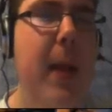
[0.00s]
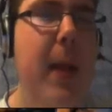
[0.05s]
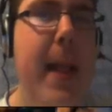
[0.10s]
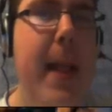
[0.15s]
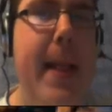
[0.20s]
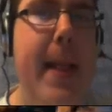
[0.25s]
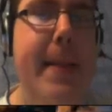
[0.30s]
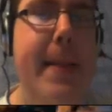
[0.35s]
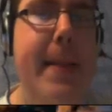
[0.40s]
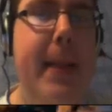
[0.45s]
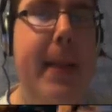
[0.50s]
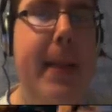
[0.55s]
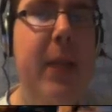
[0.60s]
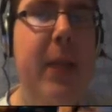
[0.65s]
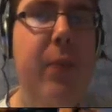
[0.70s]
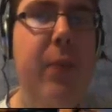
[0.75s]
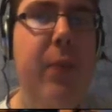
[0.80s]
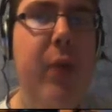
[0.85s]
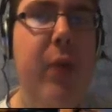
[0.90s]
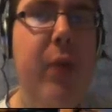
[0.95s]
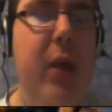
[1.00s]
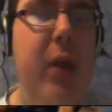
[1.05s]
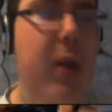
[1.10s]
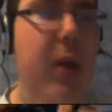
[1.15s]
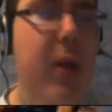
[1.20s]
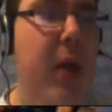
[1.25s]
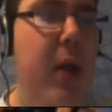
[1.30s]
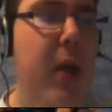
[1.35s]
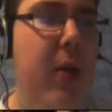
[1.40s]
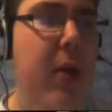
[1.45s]
But that
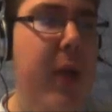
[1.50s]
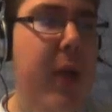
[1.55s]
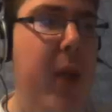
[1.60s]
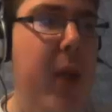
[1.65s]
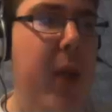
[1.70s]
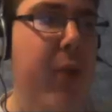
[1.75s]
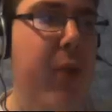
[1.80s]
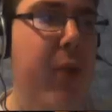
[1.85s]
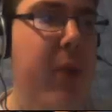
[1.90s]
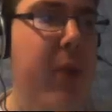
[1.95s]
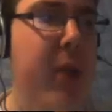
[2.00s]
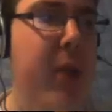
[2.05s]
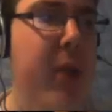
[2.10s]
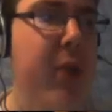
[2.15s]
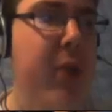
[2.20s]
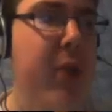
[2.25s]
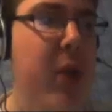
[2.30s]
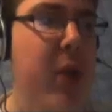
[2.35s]
is pretty, I think,